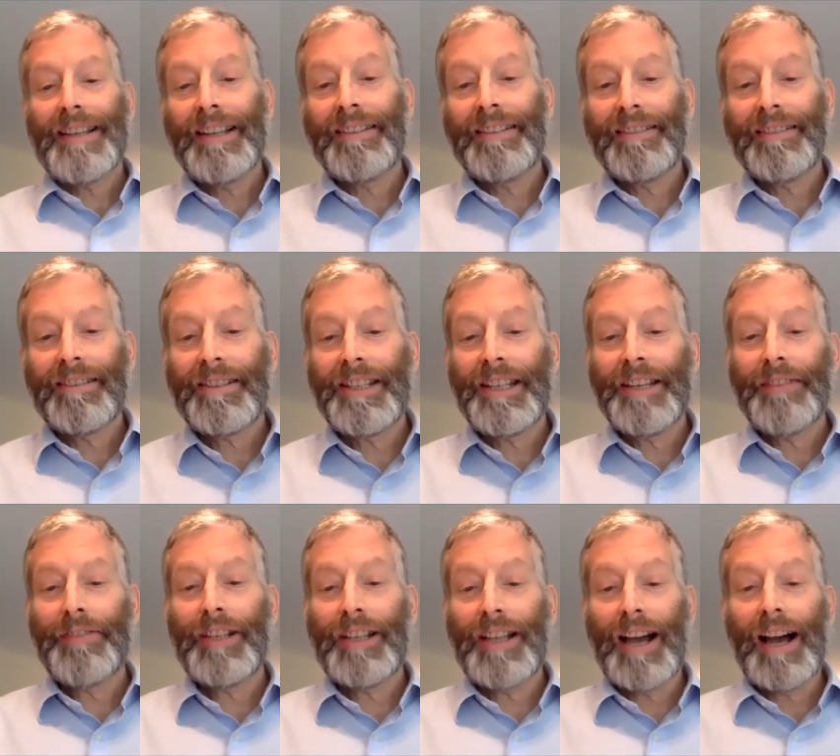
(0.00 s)
and
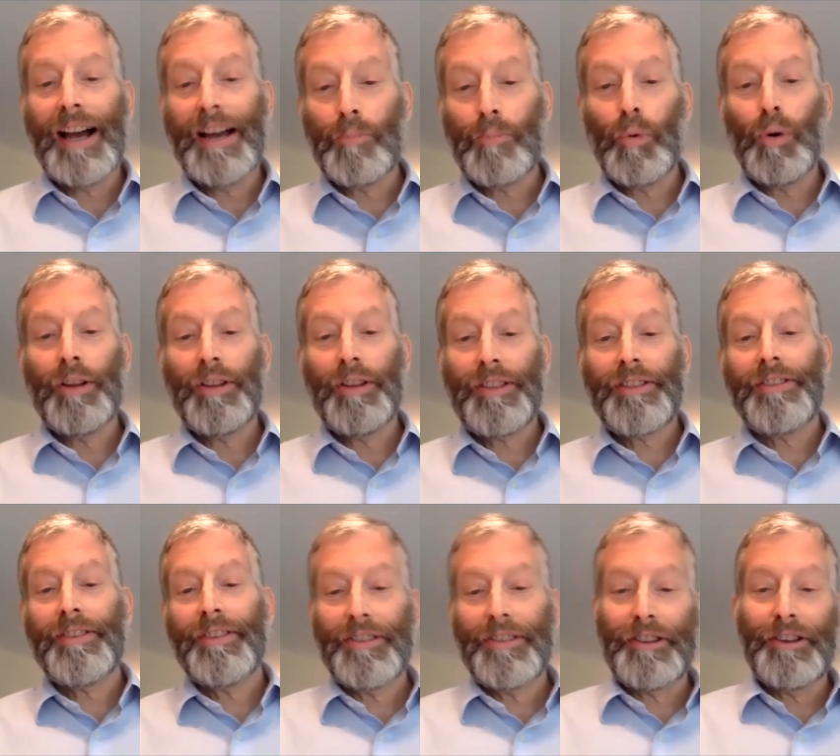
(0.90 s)
given I'm
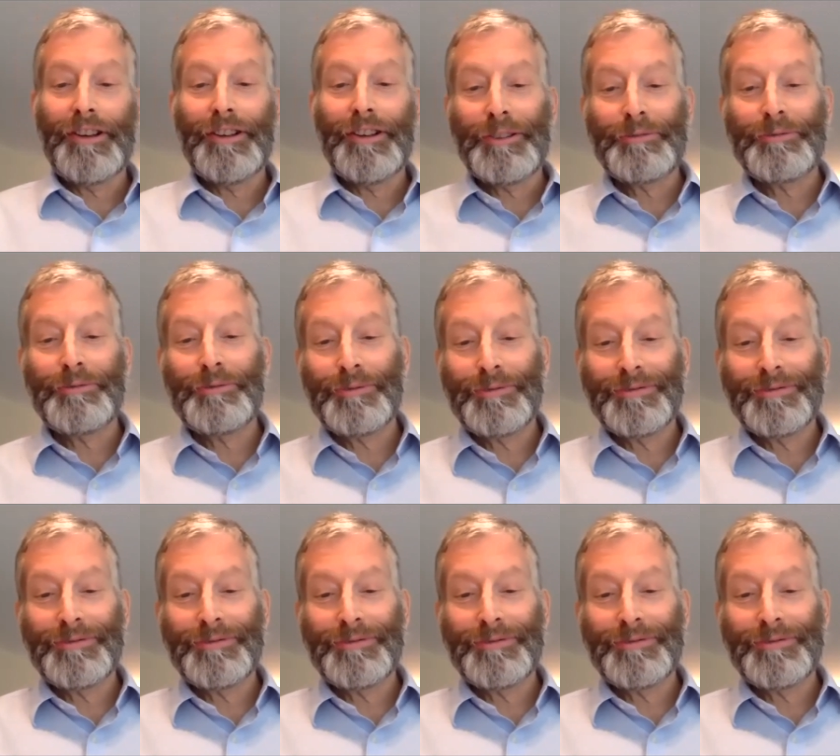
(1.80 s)
with the